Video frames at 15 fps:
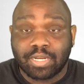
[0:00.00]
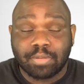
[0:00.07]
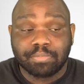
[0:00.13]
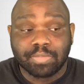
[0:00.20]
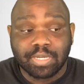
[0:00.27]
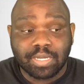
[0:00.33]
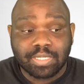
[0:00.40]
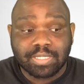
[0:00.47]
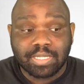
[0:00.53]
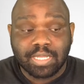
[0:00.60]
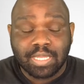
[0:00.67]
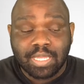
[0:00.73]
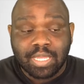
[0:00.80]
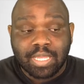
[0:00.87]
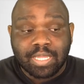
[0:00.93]
their books
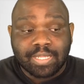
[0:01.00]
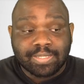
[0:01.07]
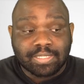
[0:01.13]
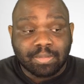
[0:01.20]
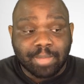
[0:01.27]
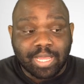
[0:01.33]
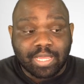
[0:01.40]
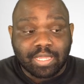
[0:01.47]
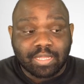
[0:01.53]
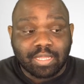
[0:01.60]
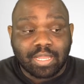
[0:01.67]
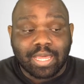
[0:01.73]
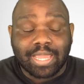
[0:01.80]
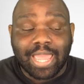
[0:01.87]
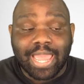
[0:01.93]
to make it look
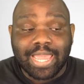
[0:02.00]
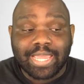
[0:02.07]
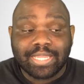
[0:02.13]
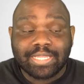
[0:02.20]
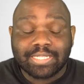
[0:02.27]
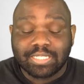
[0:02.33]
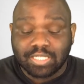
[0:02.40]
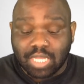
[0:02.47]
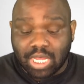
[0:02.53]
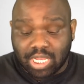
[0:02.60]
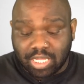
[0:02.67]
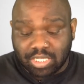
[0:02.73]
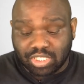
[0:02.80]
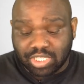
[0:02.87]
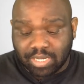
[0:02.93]
like, hey, this is all
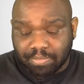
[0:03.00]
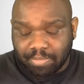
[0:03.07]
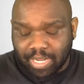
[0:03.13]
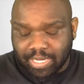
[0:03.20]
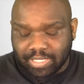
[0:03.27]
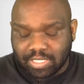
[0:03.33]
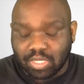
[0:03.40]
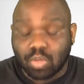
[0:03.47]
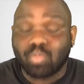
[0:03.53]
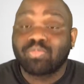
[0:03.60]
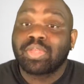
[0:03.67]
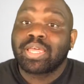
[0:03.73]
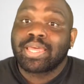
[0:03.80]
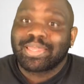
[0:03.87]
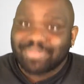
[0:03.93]
legit money. So
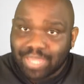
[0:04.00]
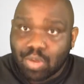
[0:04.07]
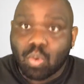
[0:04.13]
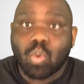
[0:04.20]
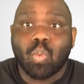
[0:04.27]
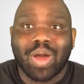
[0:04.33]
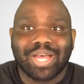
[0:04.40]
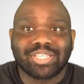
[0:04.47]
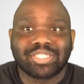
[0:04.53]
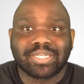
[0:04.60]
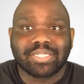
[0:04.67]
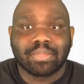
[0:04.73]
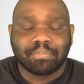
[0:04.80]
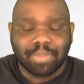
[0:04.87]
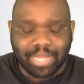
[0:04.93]
they were
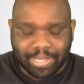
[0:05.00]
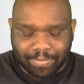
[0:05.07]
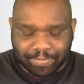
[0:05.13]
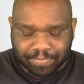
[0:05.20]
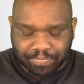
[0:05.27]
washing the money.